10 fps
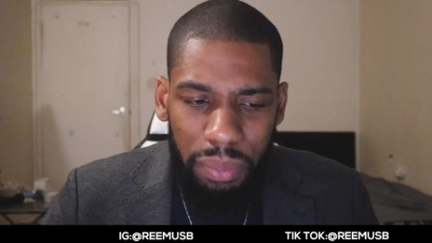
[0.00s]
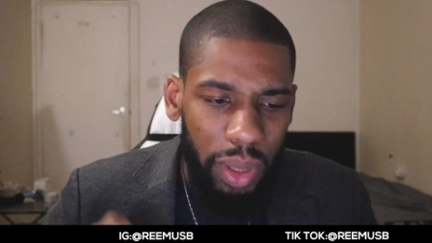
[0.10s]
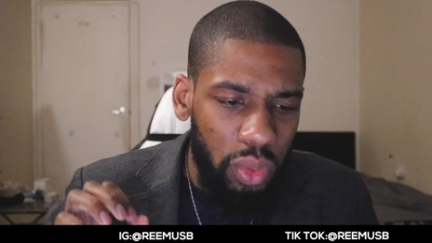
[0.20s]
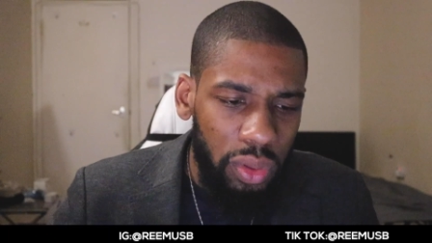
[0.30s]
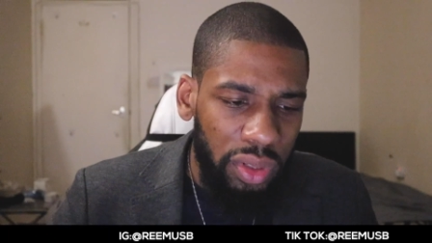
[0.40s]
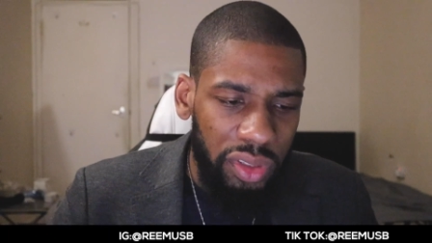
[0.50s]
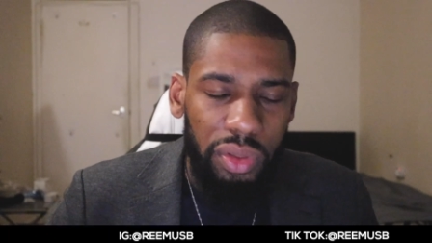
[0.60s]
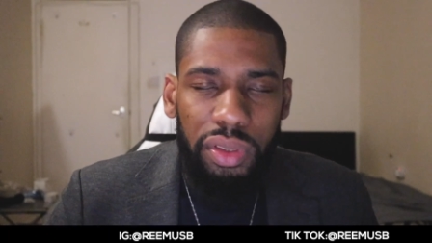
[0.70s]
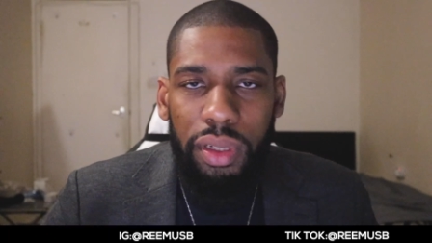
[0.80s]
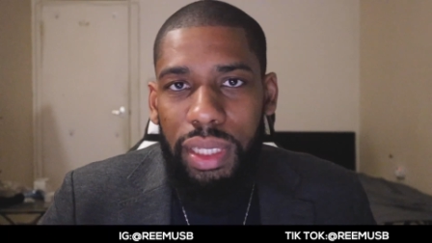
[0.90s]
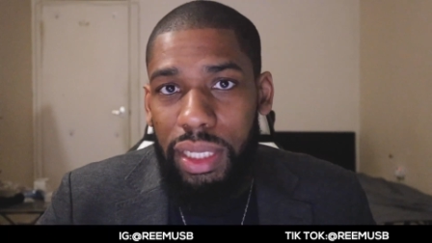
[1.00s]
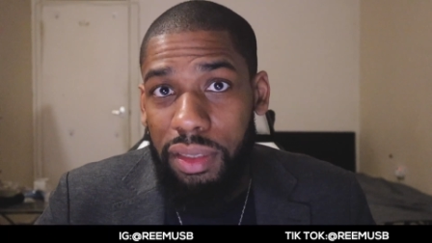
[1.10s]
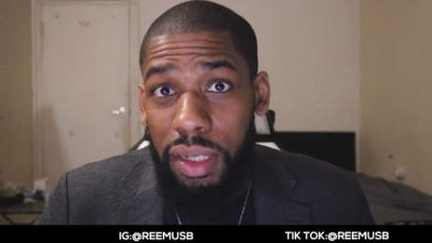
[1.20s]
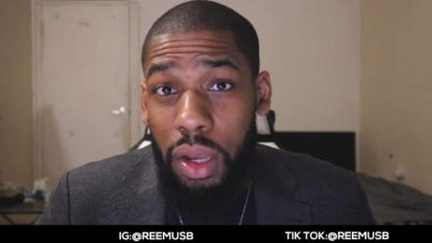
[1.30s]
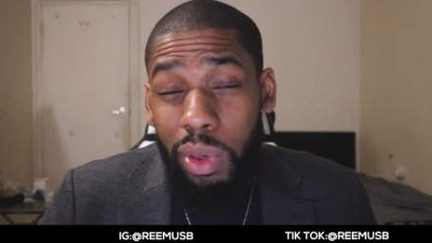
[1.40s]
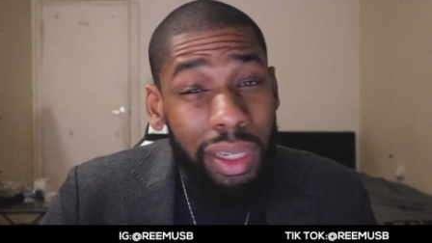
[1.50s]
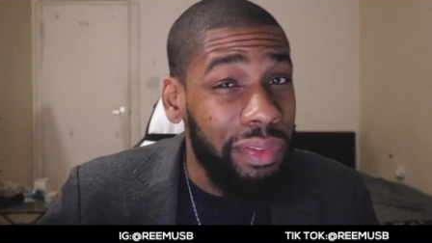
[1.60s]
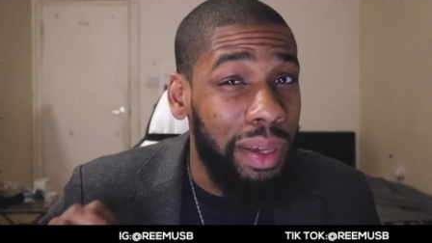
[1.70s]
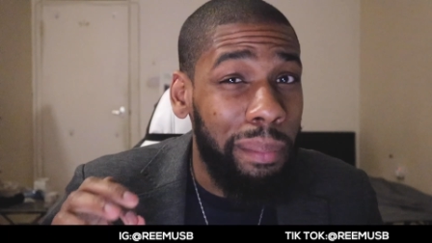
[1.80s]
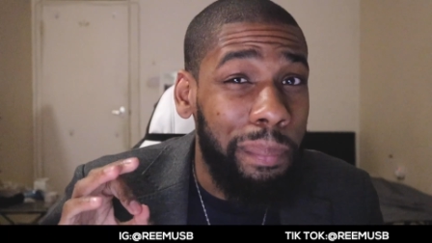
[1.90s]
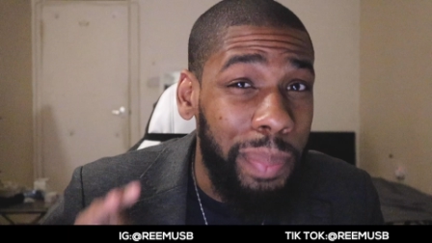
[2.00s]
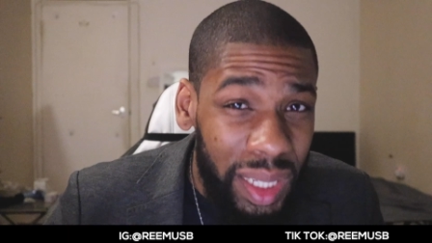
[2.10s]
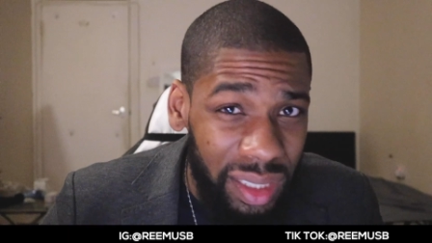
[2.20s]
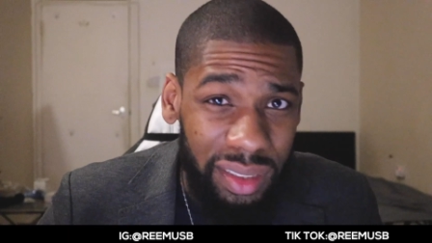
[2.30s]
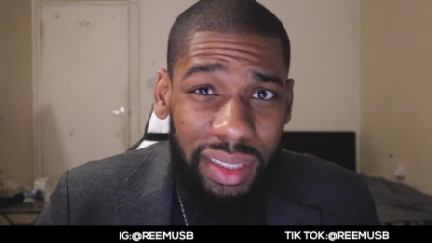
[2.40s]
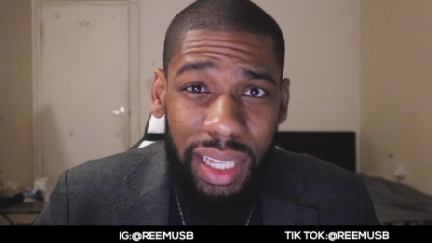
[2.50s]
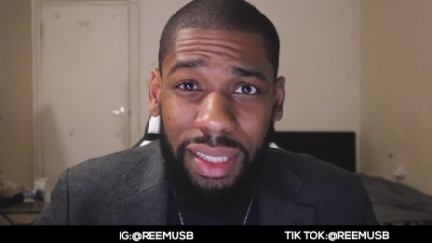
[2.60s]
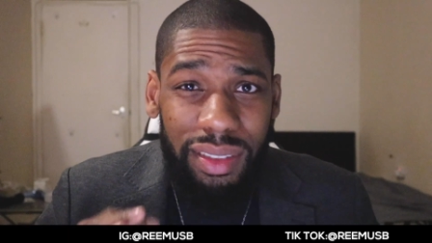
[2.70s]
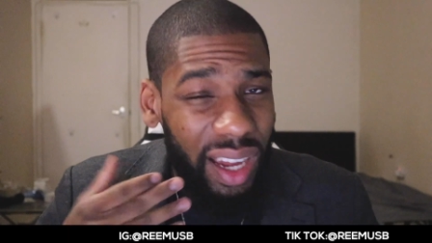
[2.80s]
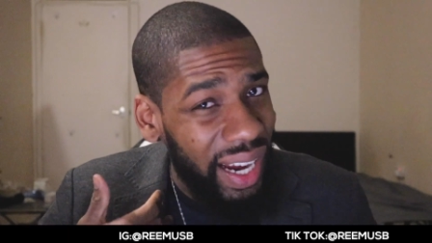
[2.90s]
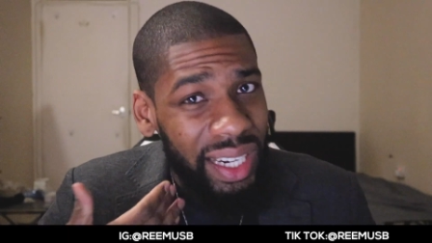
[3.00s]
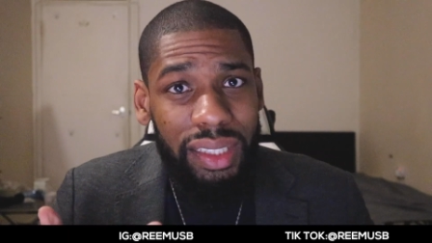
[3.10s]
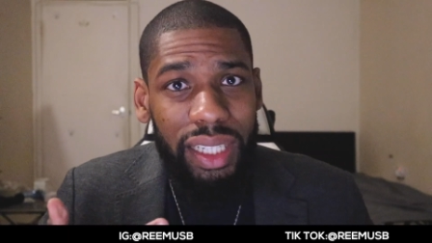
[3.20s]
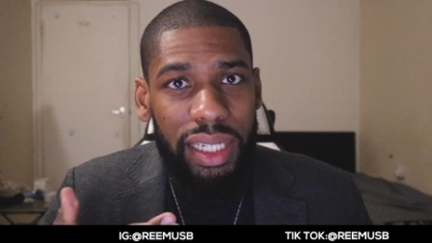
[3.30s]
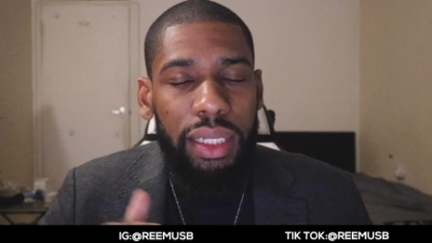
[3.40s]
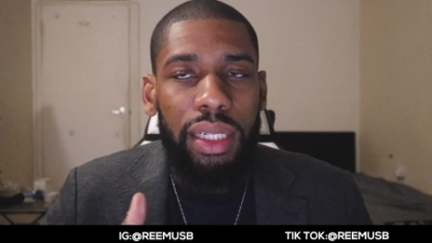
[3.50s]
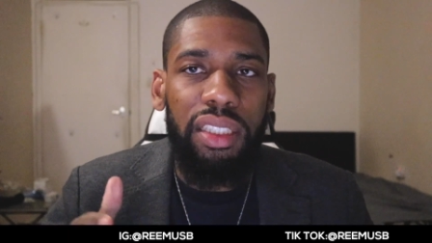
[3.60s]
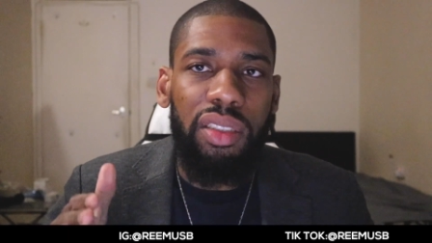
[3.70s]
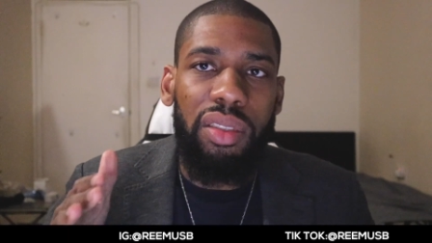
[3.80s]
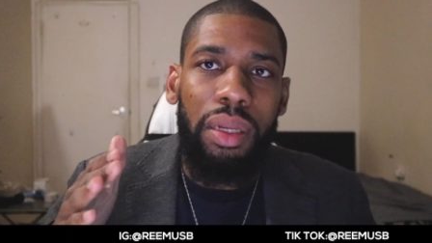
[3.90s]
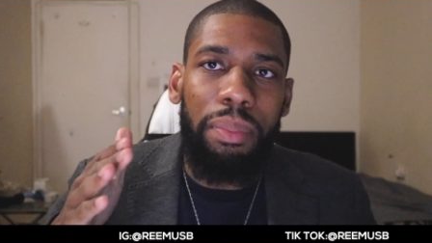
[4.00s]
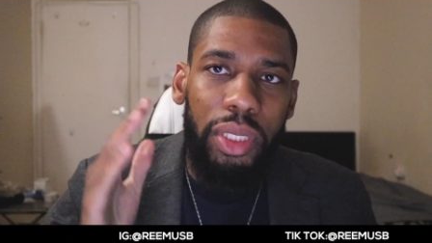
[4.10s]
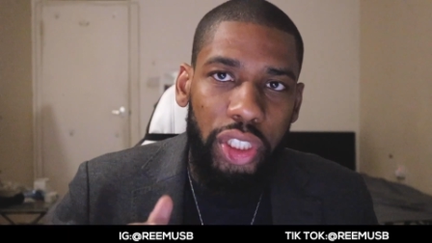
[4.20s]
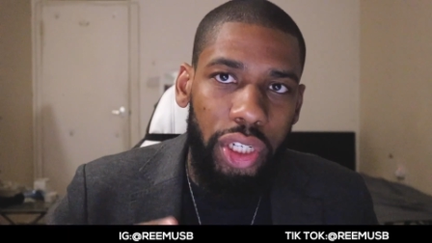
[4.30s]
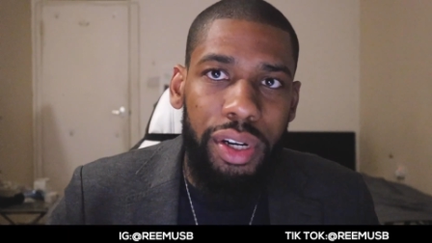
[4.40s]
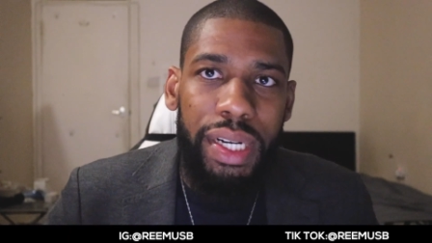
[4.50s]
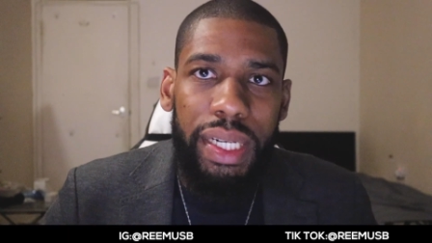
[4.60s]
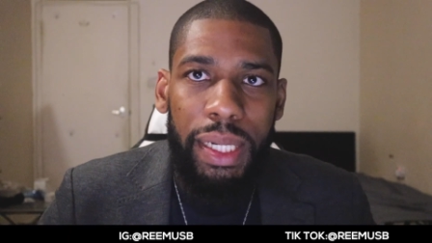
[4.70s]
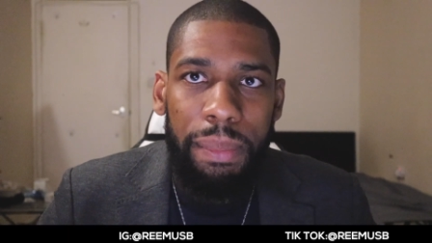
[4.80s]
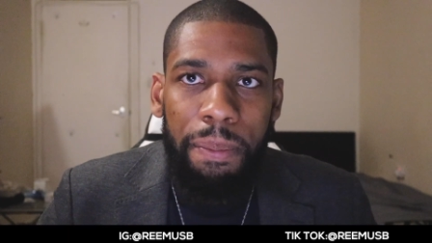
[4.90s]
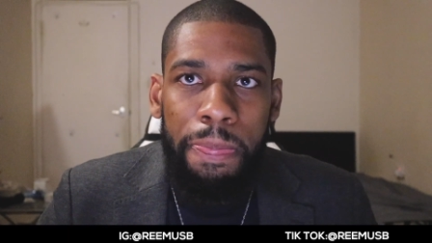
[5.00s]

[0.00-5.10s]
But we'll also say this, one of the biggest things I think is maturity.